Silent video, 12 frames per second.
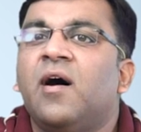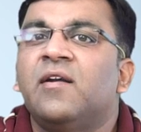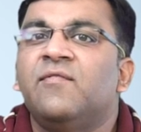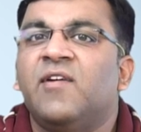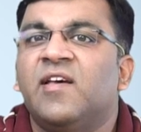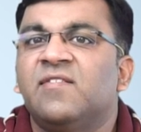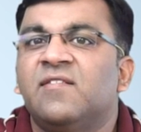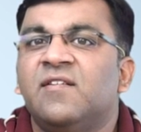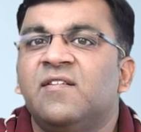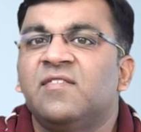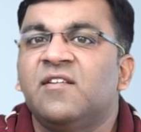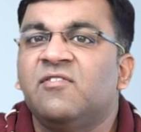our
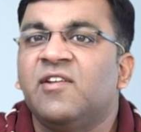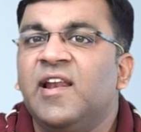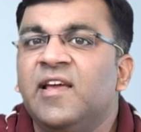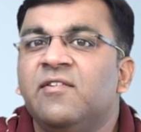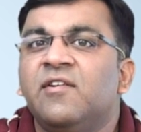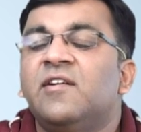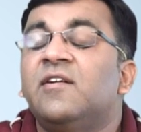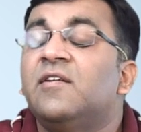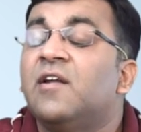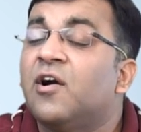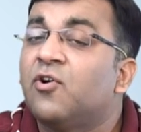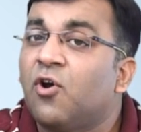investors the trailing
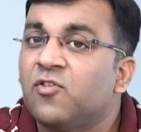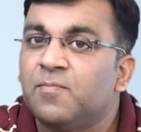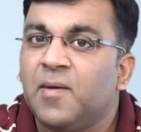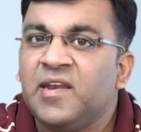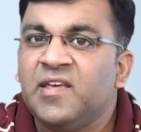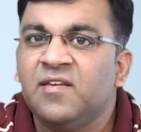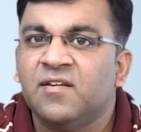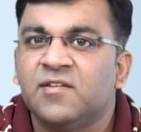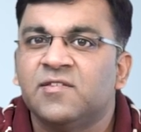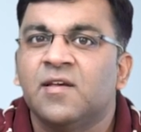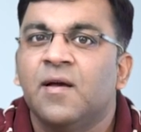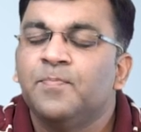return across many
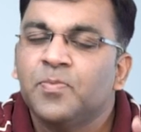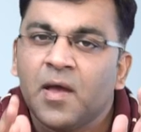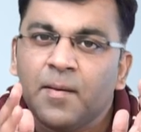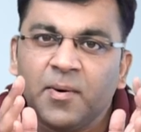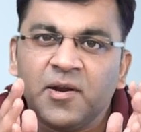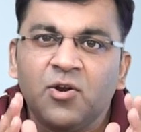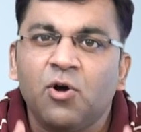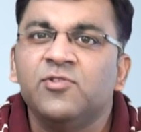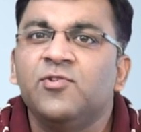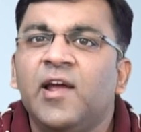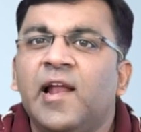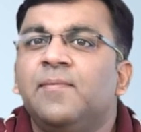years, but it
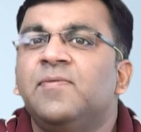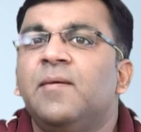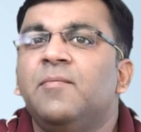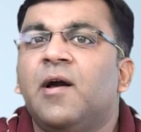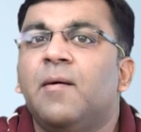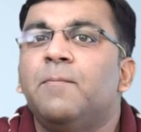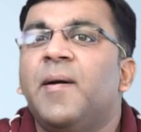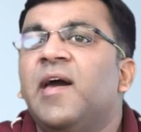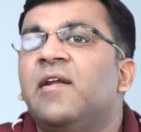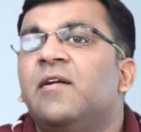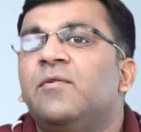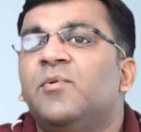also helps them
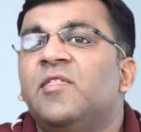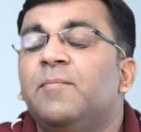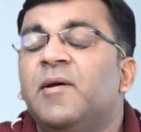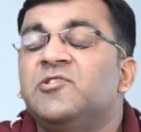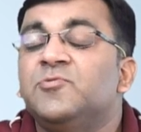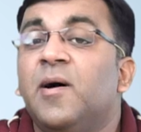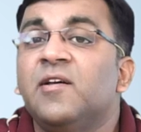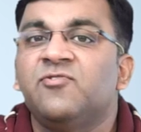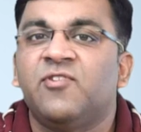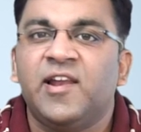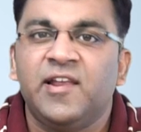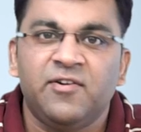compare it with the
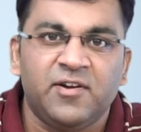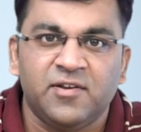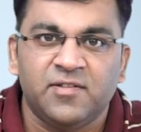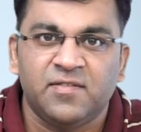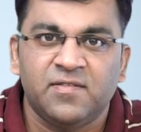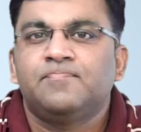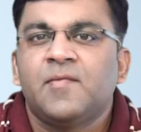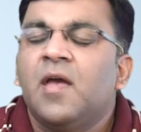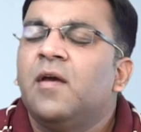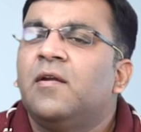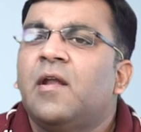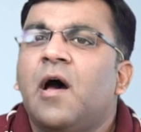benchmark's trailing returns.
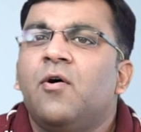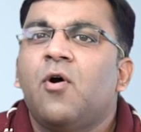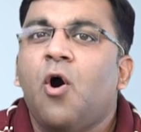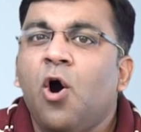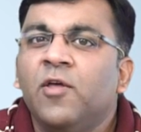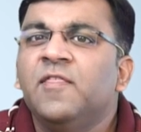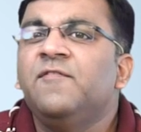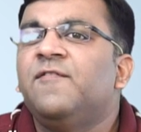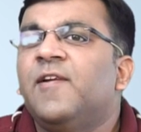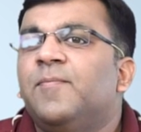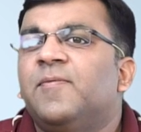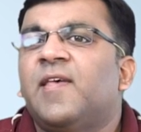Now, on the
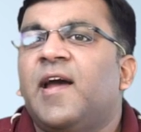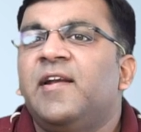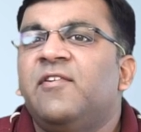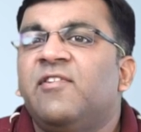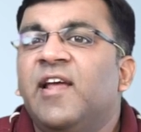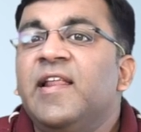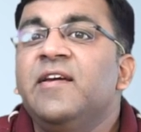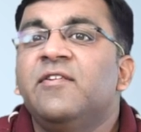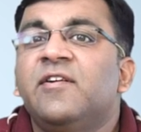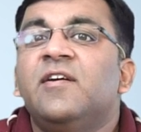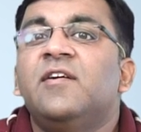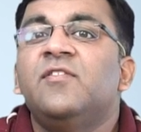flip side, trailing
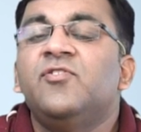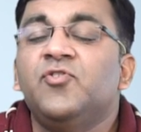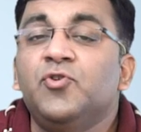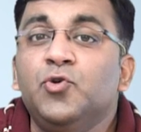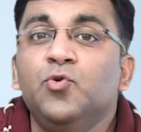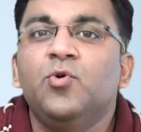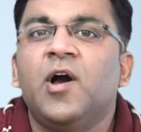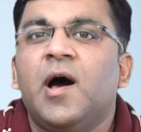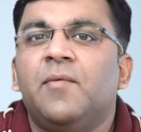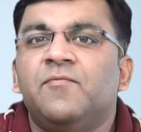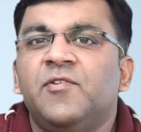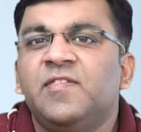returns do
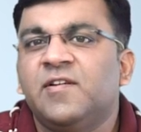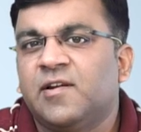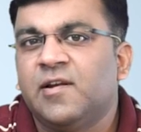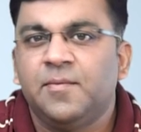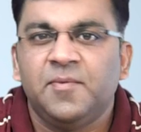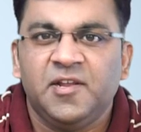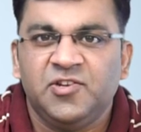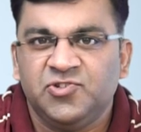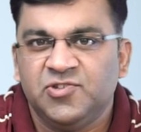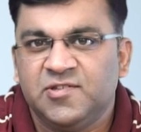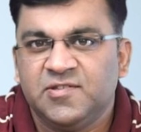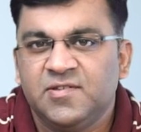come with certain
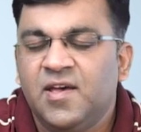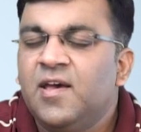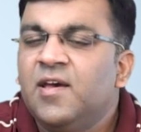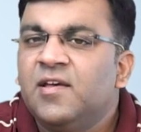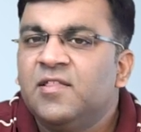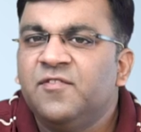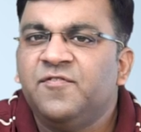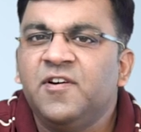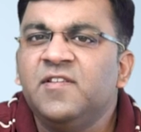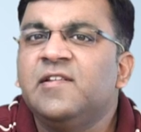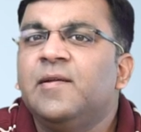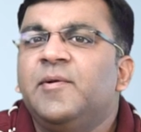limitations. The
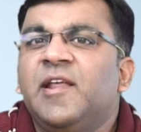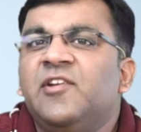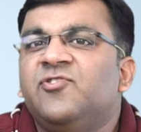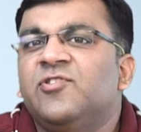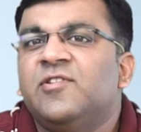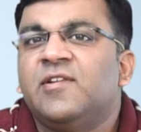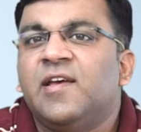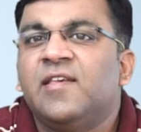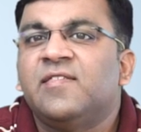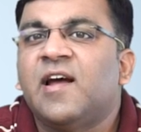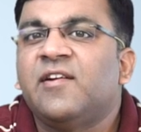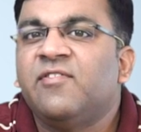first limitation
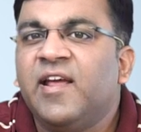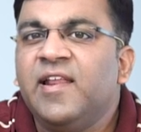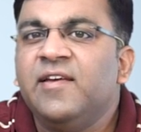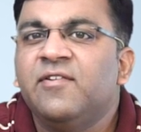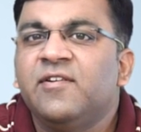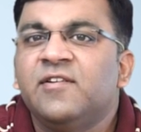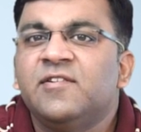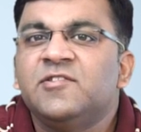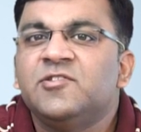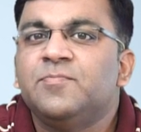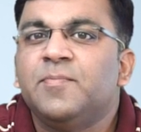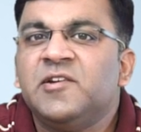is that trailing
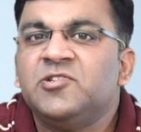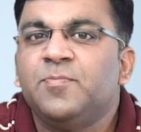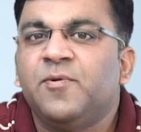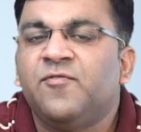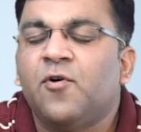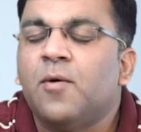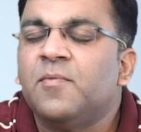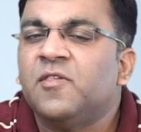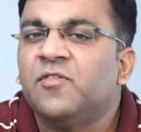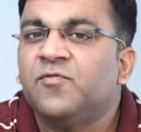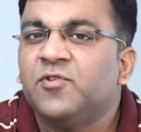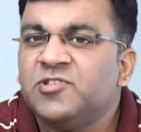returns measure
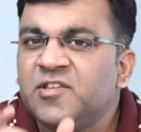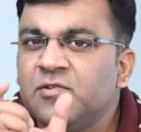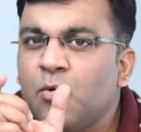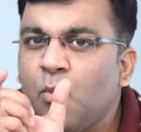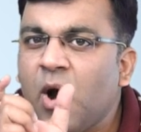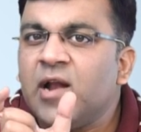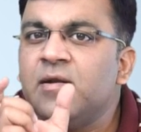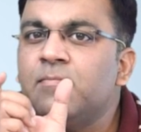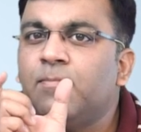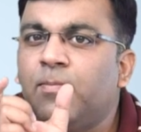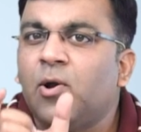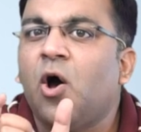performance for just
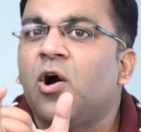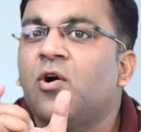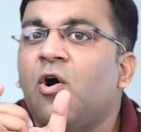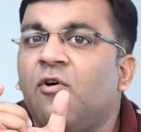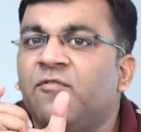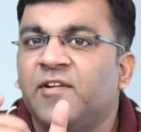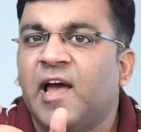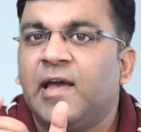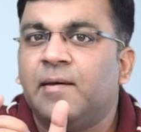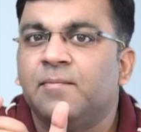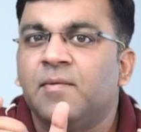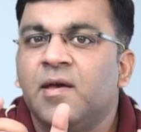one block of
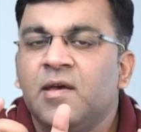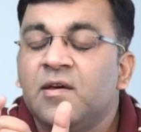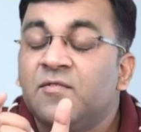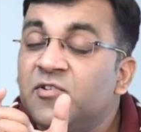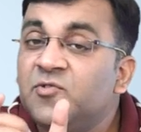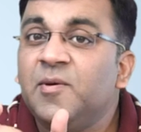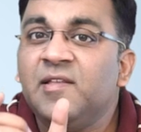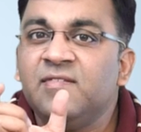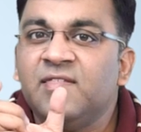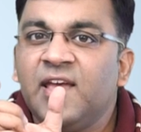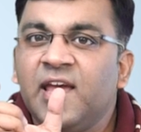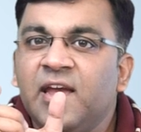time, which
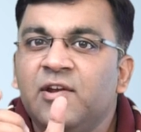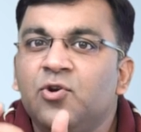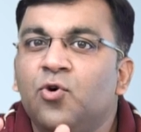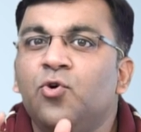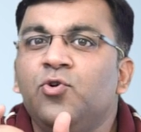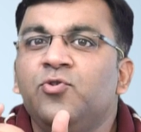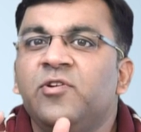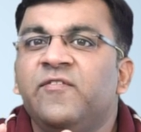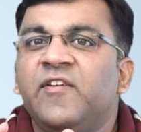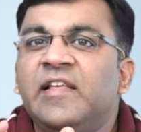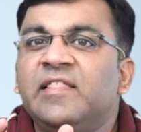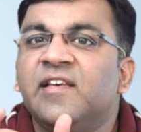means they ignore to
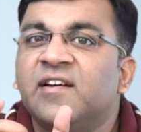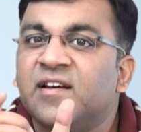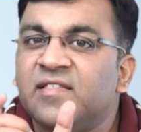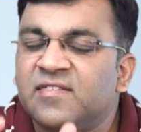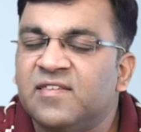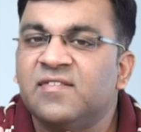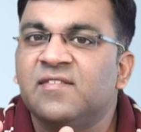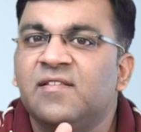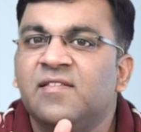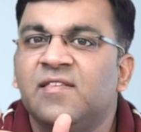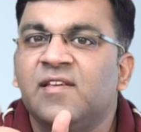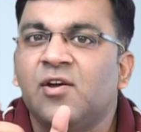reveal the
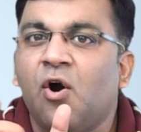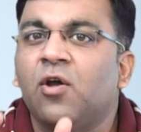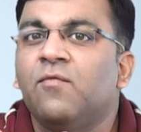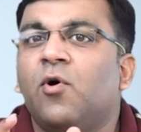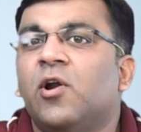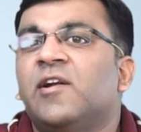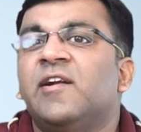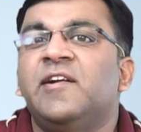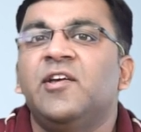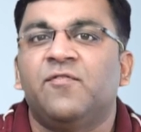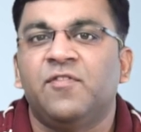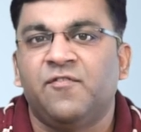consistency or
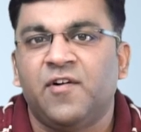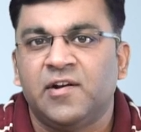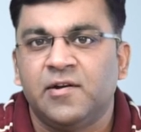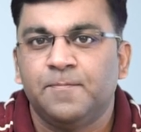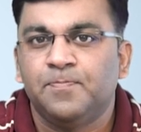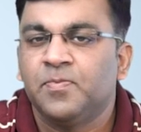volatility of the fund.